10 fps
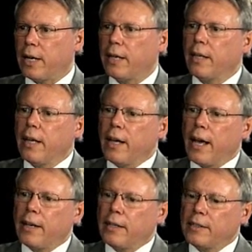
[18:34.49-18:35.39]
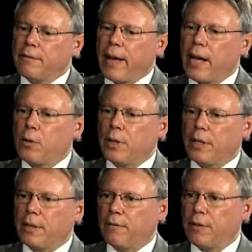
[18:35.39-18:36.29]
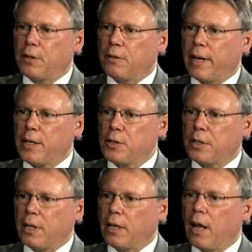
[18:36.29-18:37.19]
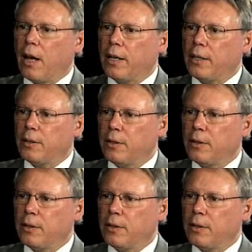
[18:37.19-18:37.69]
And is faculty configuration aligned